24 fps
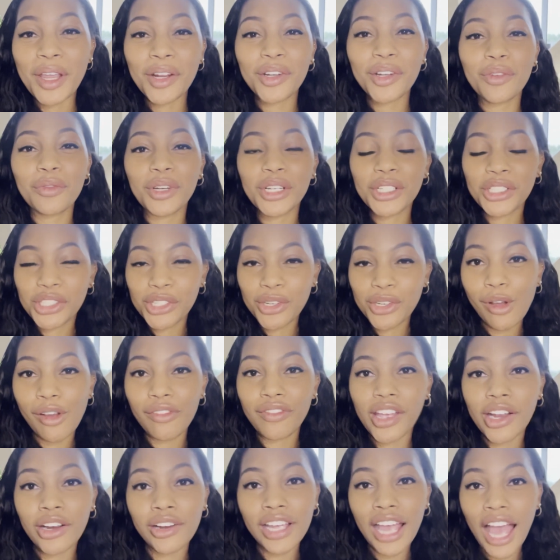here to wish you a
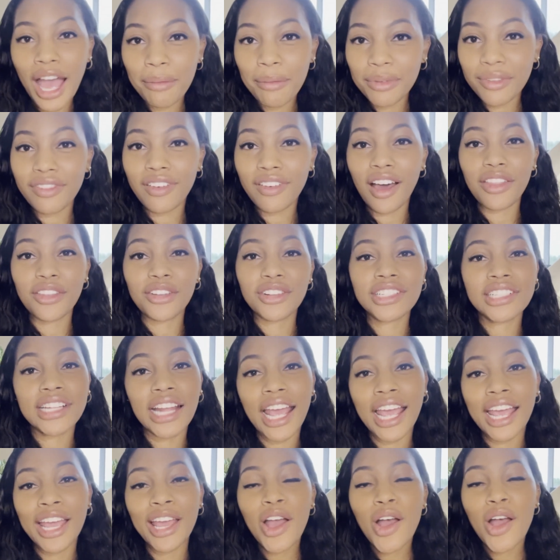very happy Father's
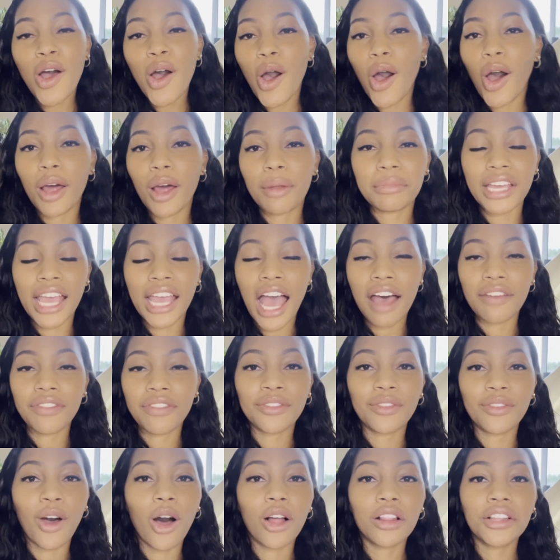Day on behalf
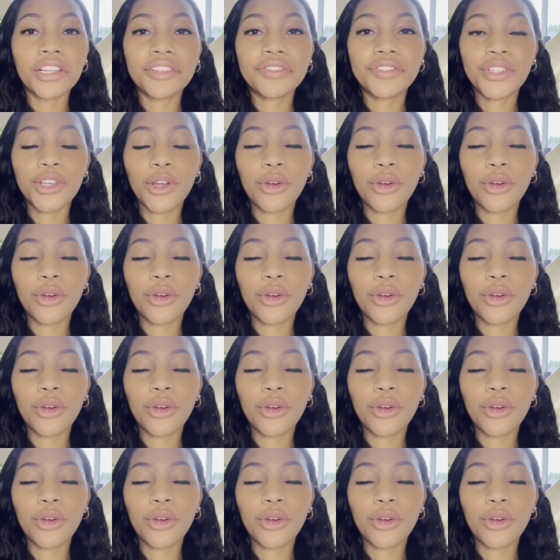of all of